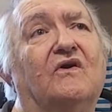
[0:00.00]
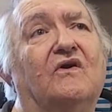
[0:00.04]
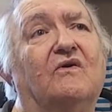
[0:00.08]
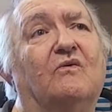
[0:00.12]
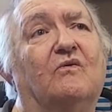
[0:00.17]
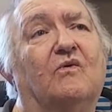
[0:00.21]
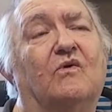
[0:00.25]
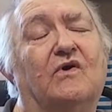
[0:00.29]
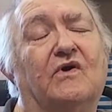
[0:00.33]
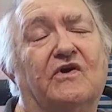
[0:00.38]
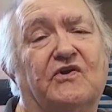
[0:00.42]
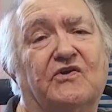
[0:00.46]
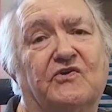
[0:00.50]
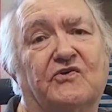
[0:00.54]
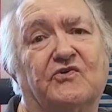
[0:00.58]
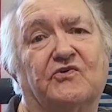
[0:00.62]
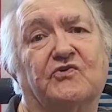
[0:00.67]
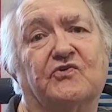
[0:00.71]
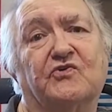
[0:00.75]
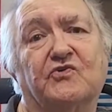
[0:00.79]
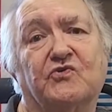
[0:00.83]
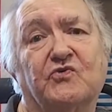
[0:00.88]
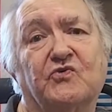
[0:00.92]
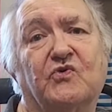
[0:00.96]

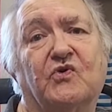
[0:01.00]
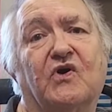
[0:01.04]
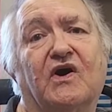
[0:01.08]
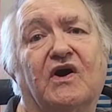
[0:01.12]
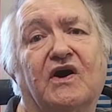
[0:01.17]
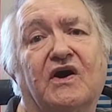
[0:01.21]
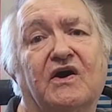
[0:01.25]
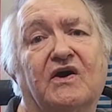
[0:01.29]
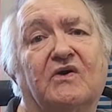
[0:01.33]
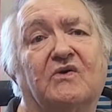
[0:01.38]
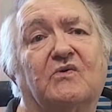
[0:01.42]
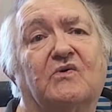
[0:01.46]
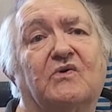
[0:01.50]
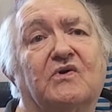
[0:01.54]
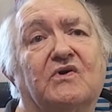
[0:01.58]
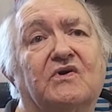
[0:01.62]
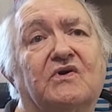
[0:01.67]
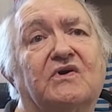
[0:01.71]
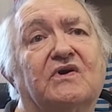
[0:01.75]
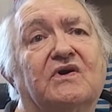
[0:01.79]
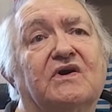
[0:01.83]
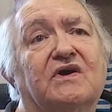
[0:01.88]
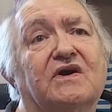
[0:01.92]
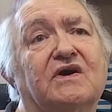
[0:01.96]
Waterloo, Iowa,
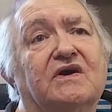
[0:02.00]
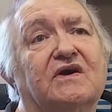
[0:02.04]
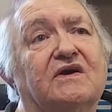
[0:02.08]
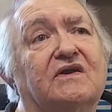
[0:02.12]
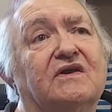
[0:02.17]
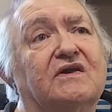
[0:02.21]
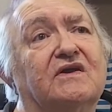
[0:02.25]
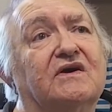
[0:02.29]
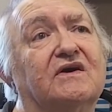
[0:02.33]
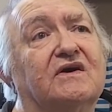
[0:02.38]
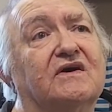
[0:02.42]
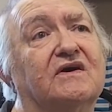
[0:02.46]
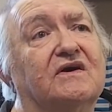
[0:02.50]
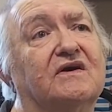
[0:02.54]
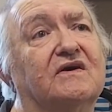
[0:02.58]
and uh,